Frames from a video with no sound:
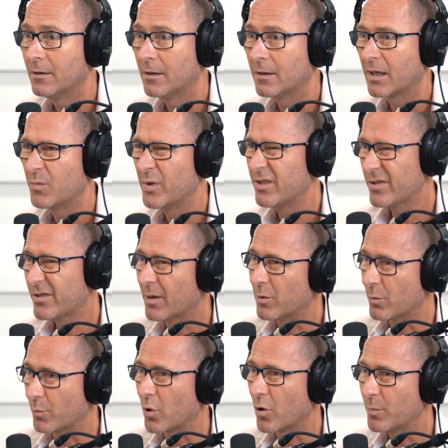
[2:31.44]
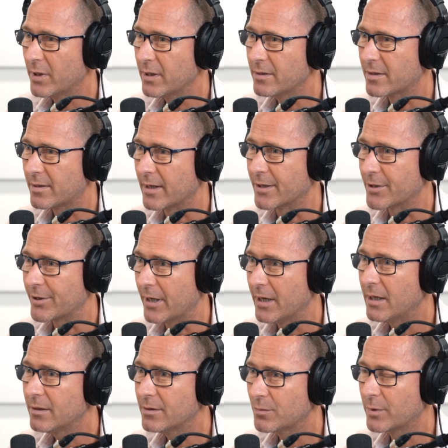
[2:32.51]
Can we do something with property instead mm. of
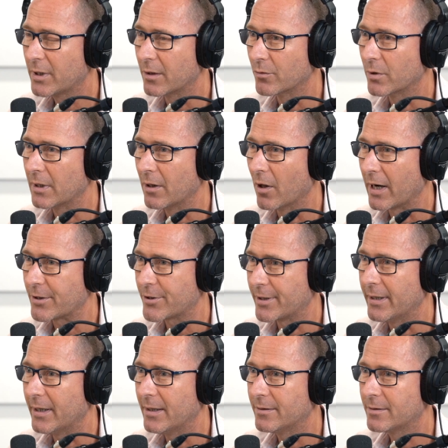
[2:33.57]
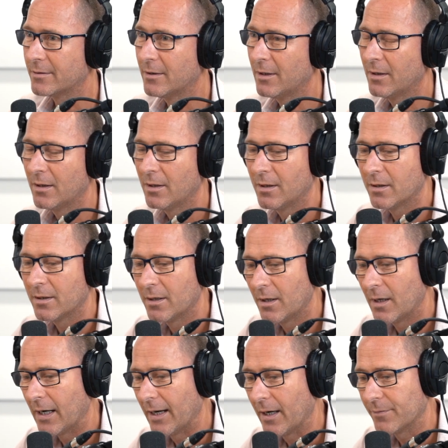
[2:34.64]
shares? We don't really like shares.
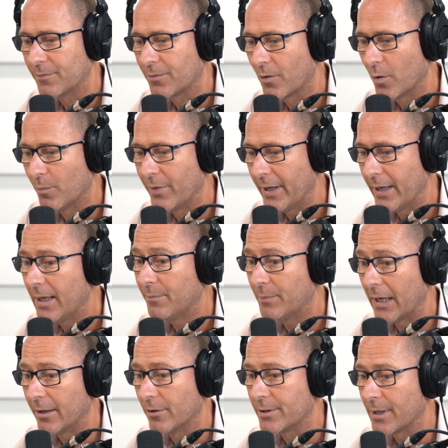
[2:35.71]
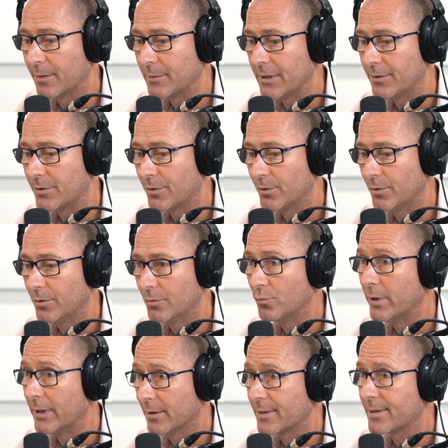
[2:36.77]
Uh, from there, mate, I jumped into
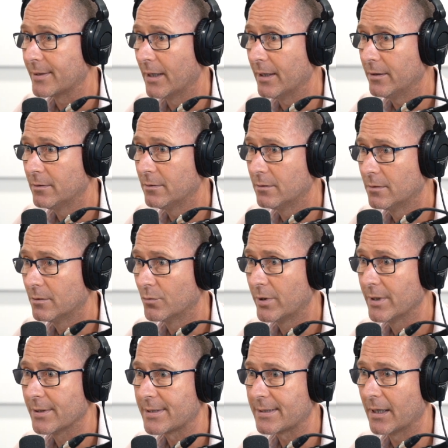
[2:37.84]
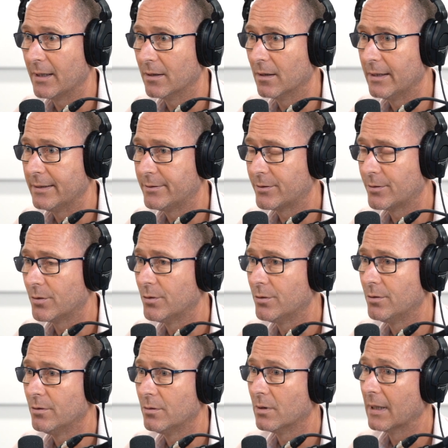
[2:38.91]
real estate. Real estate led to
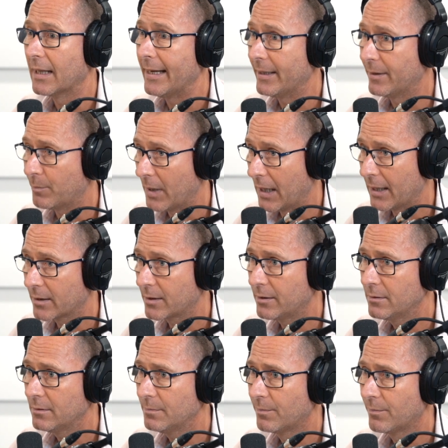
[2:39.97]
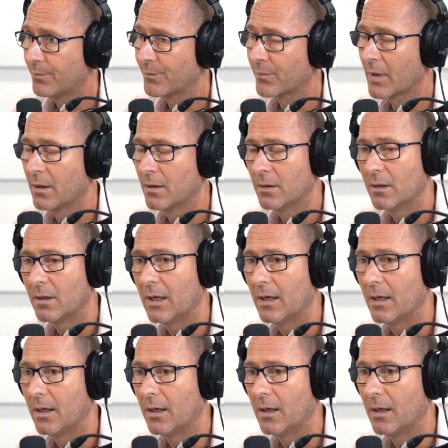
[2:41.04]
land marketing. Mm -hmm.
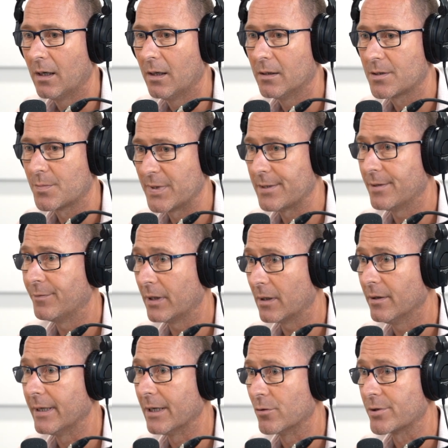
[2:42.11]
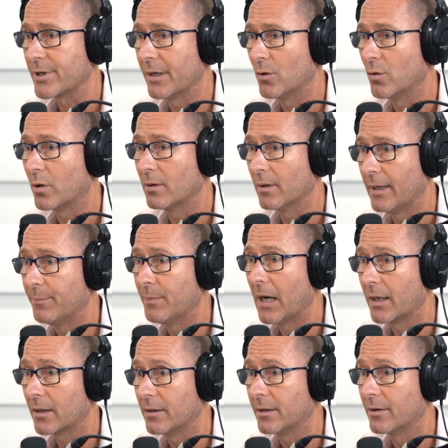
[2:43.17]
Uh, specifically LJ Hooker Land
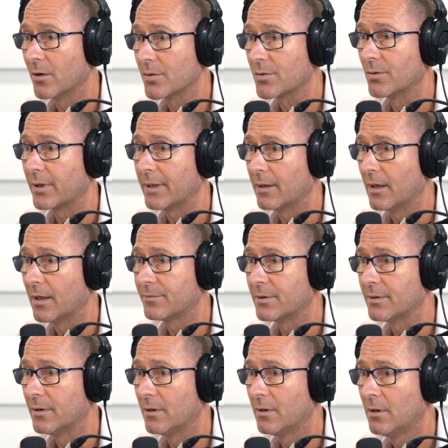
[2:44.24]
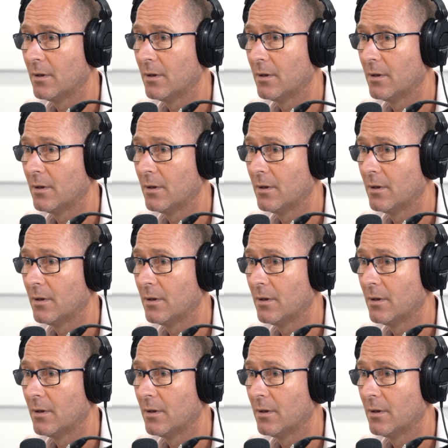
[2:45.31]
Marketing, and I was looking after